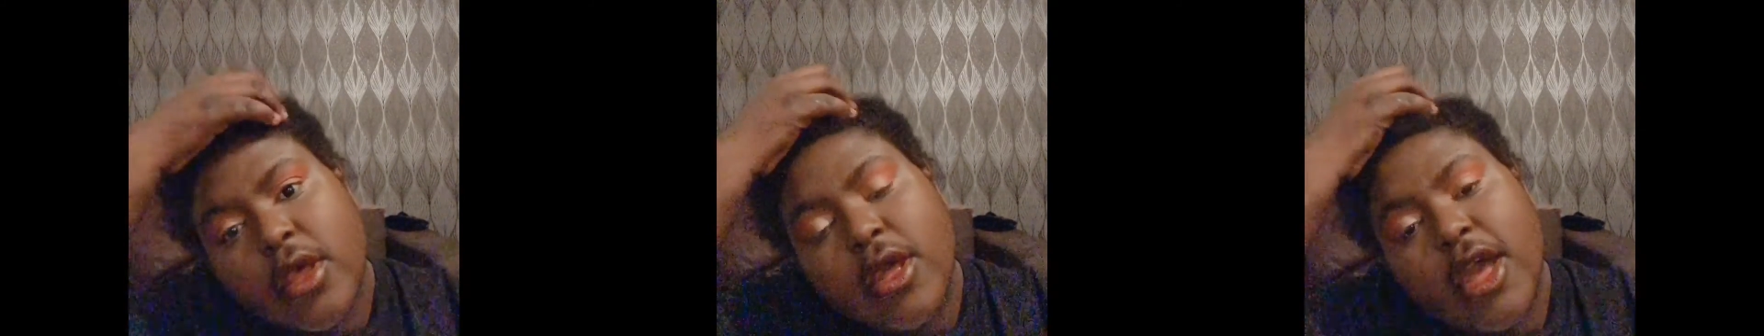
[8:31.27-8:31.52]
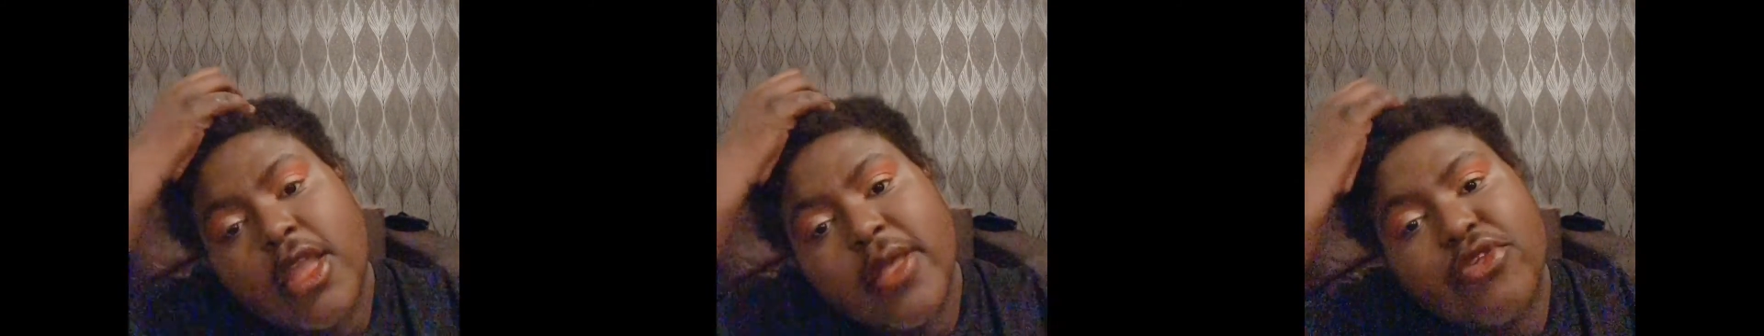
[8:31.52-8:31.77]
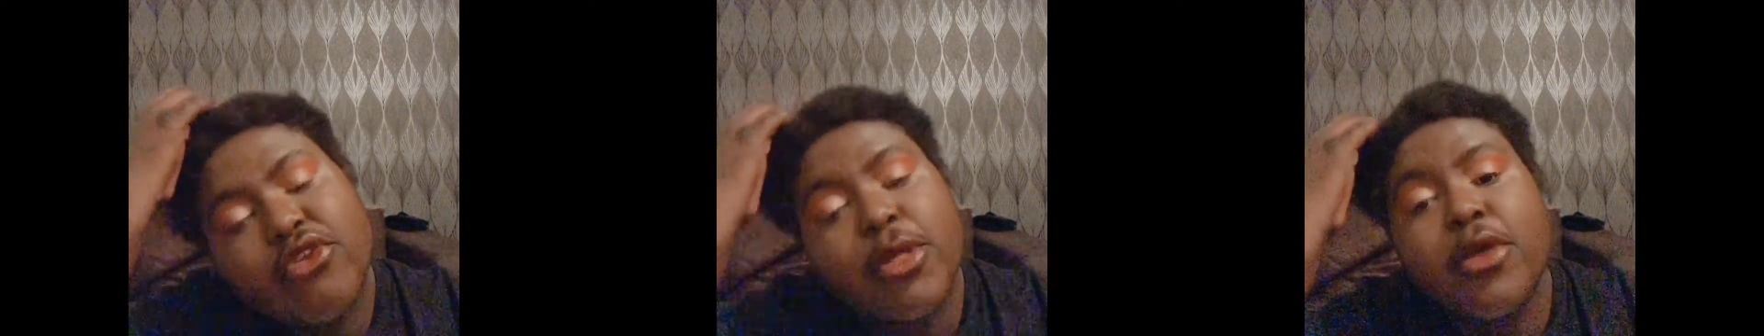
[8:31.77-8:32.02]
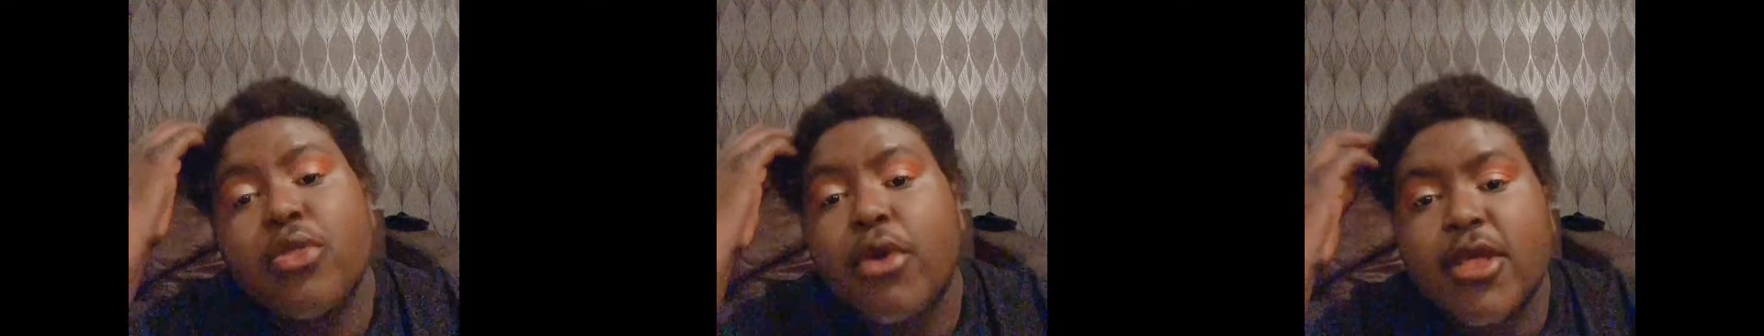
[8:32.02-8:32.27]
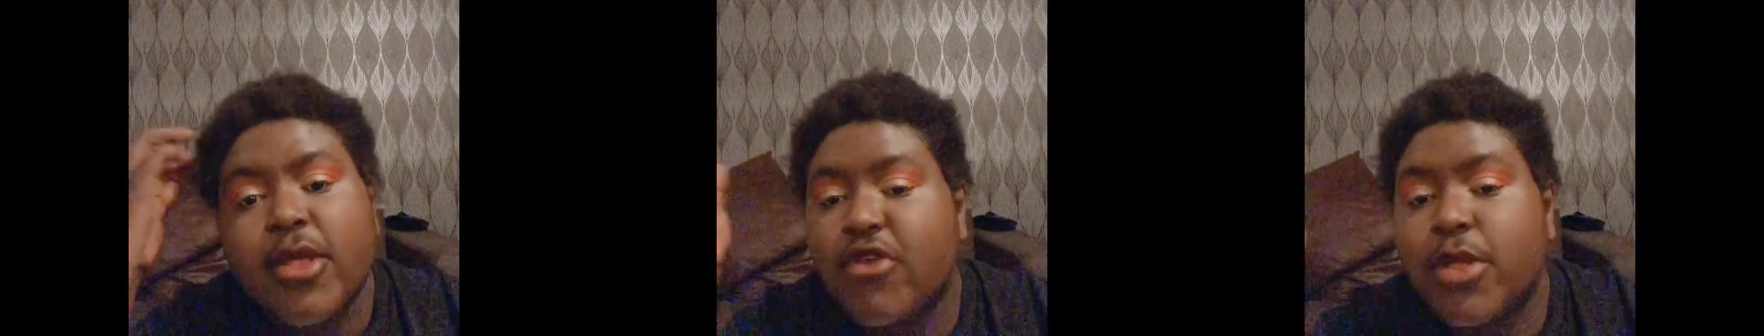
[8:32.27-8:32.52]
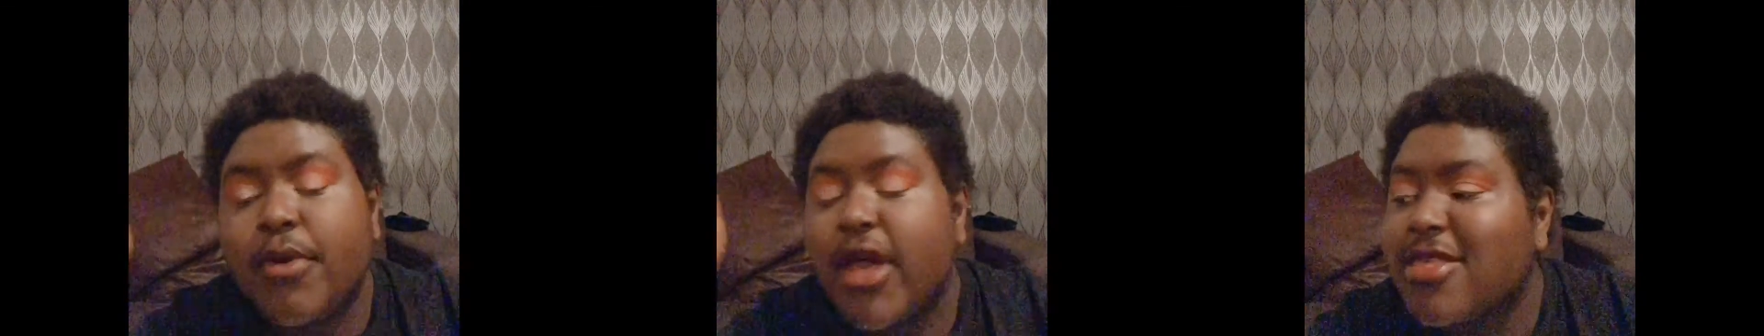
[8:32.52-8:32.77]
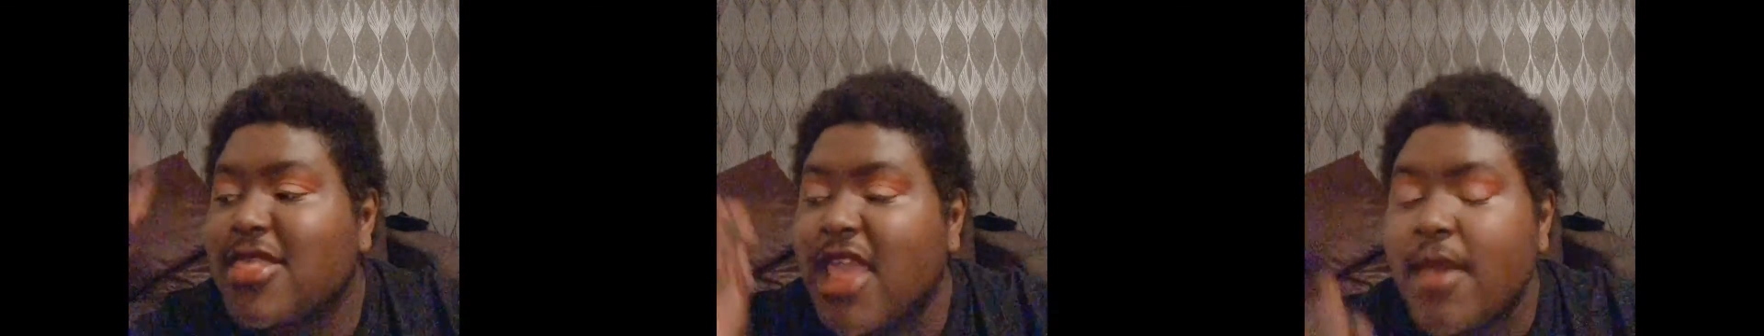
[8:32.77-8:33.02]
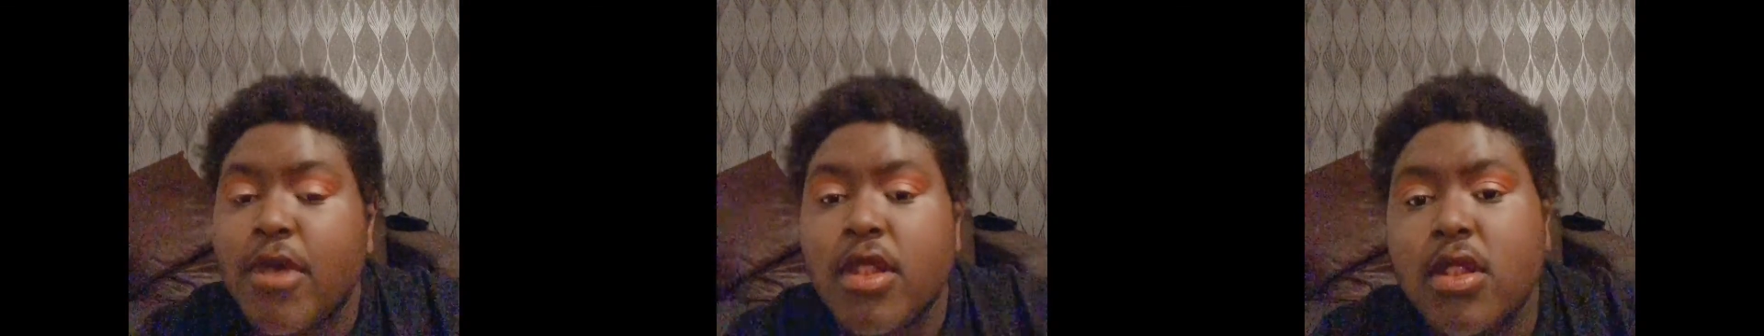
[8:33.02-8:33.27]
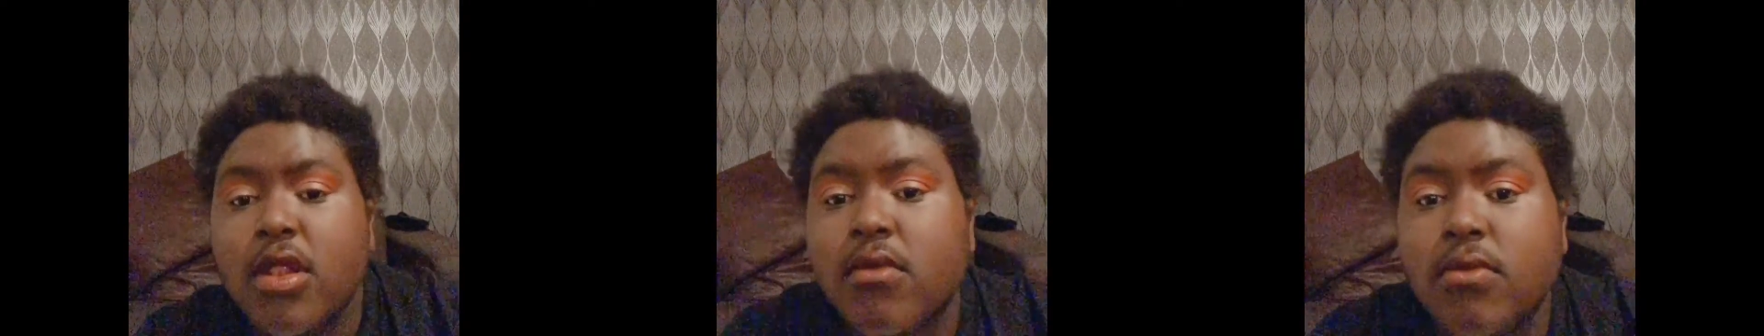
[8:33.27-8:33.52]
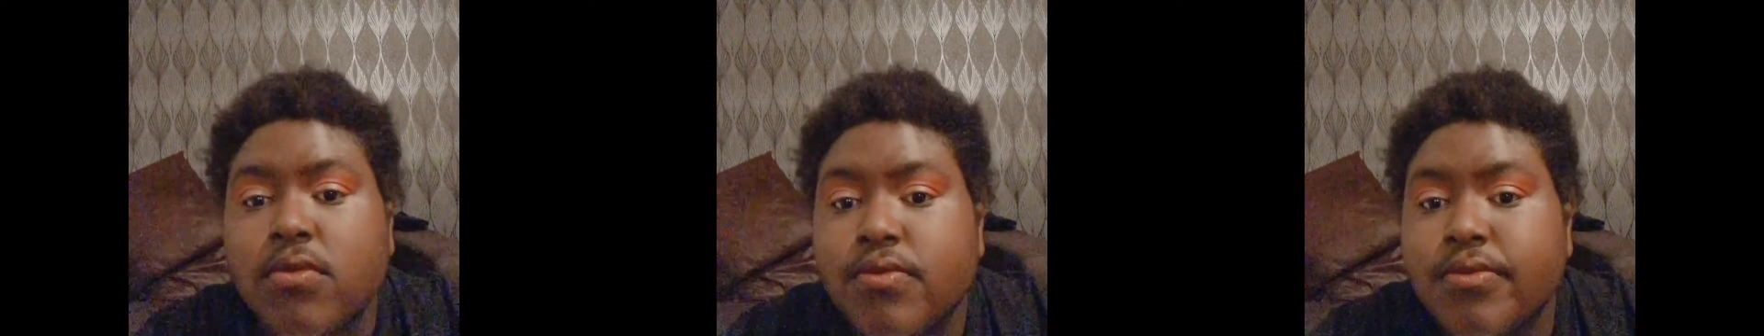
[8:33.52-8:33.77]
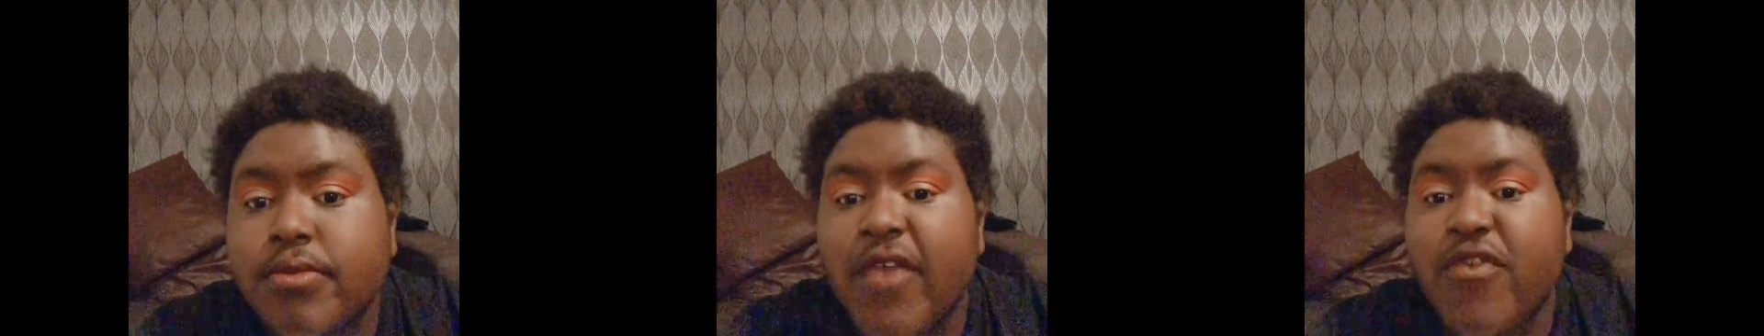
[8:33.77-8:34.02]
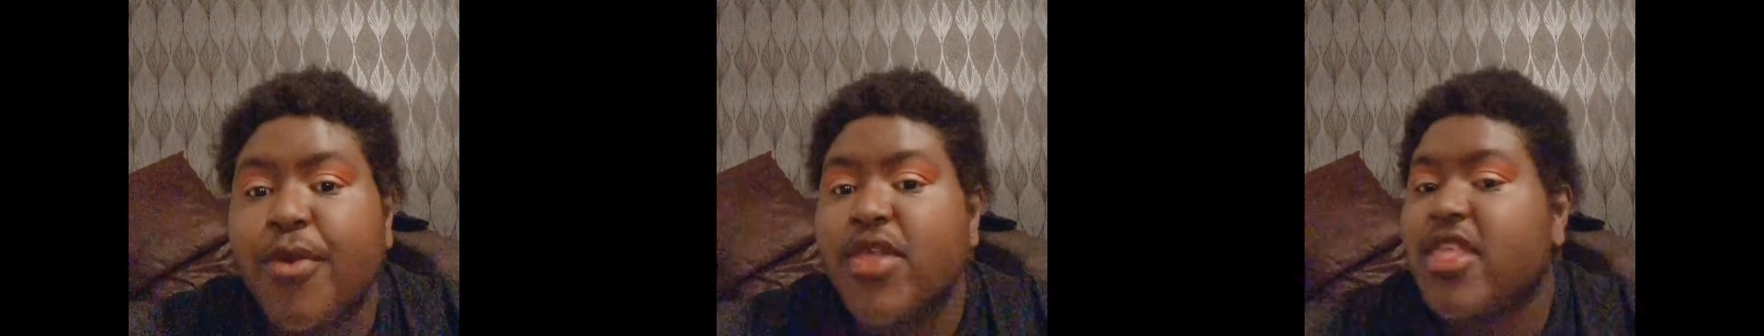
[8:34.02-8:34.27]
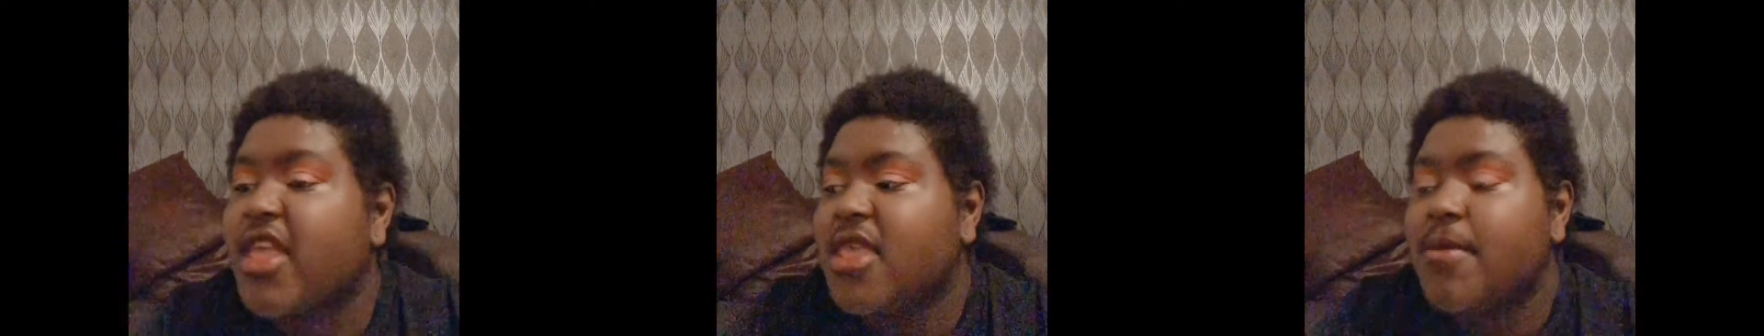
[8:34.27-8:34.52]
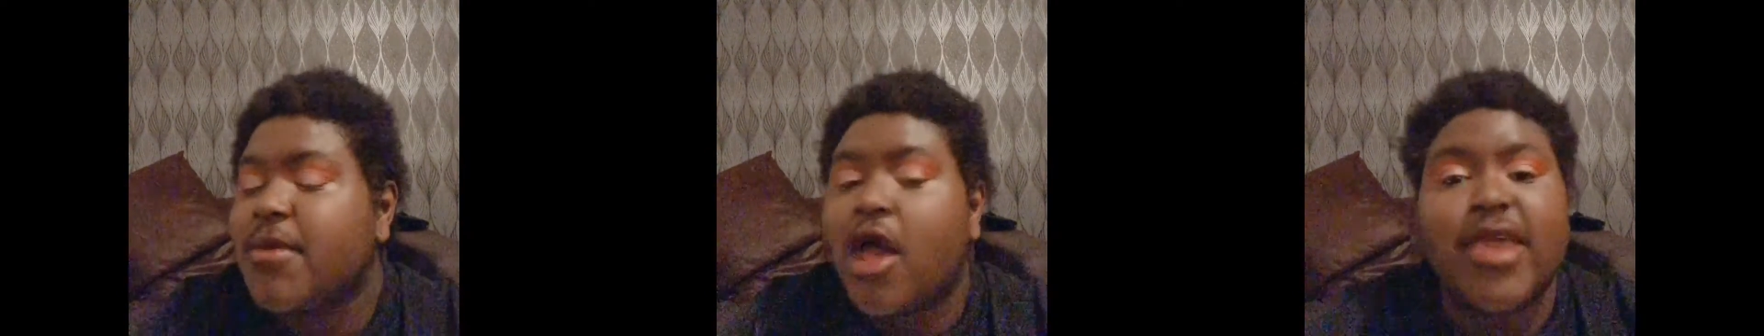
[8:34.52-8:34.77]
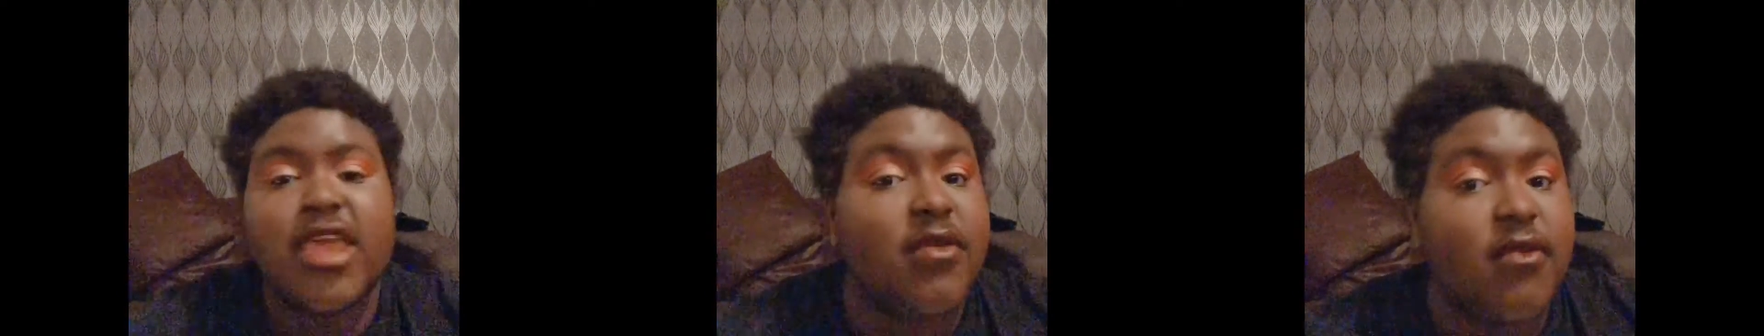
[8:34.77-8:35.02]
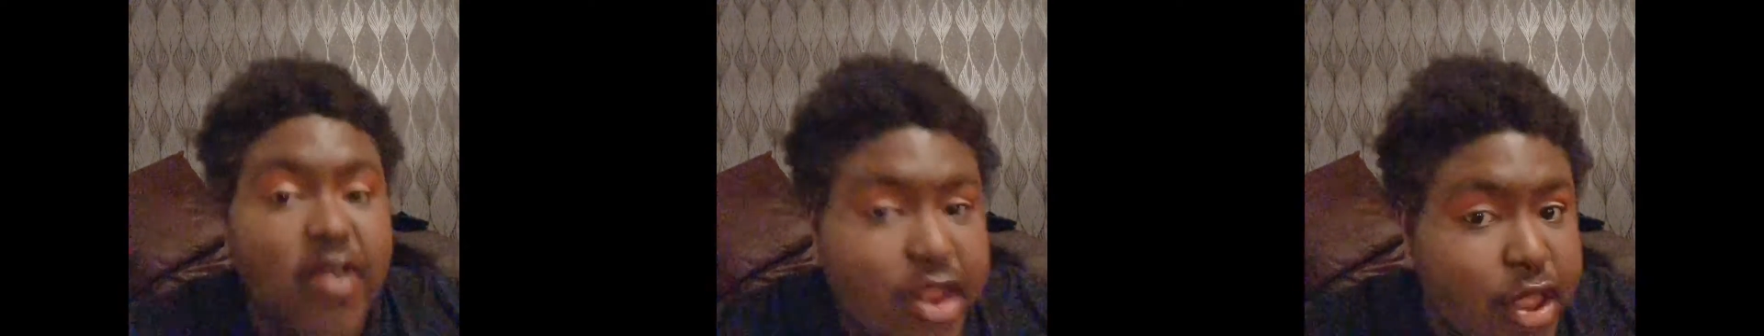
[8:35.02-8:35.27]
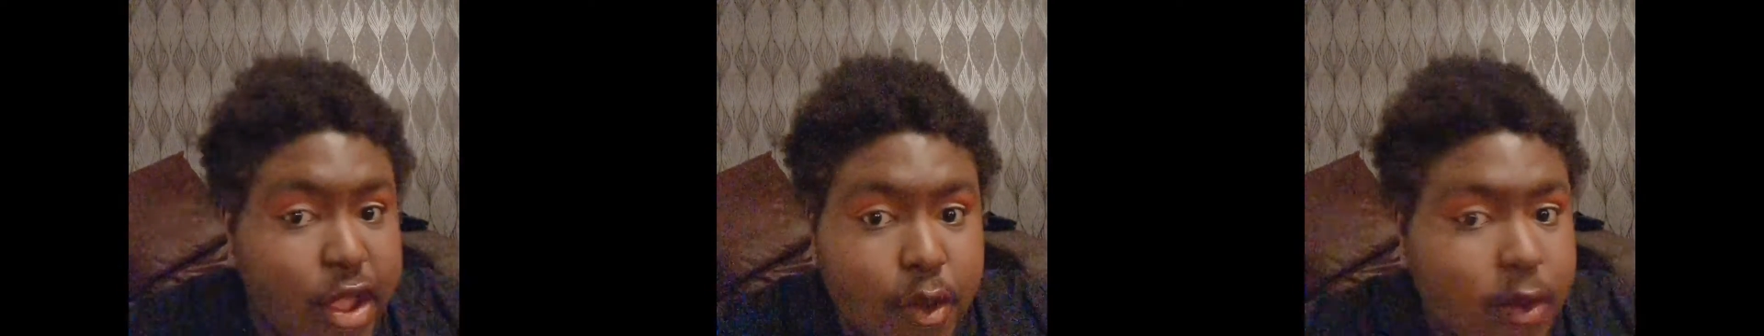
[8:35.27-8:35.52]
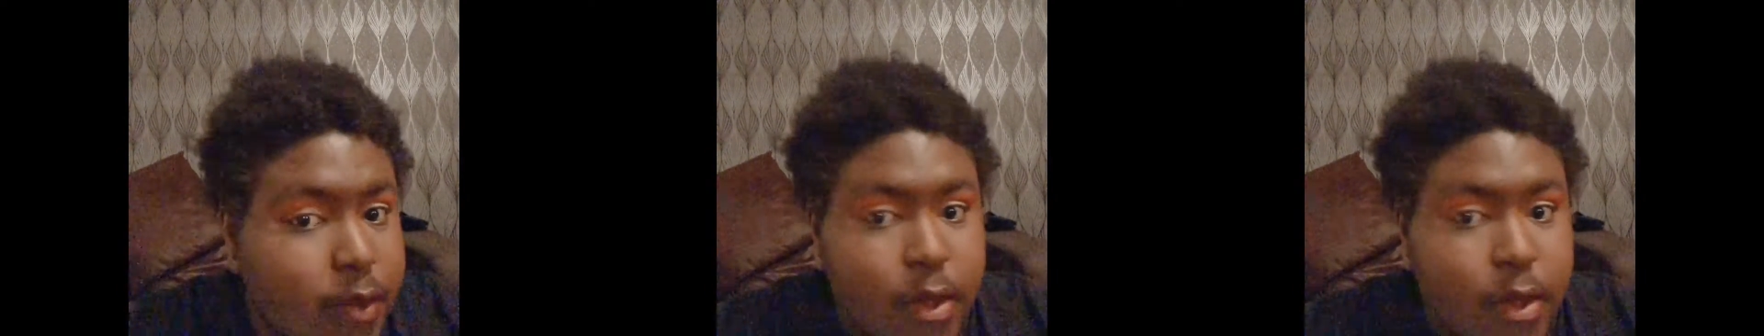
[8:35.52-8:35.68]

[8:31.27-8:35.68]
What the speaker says: know if she's going to ignore it. I don't know if she's going to put out a statement. If she puts out a statement, I'll make another video.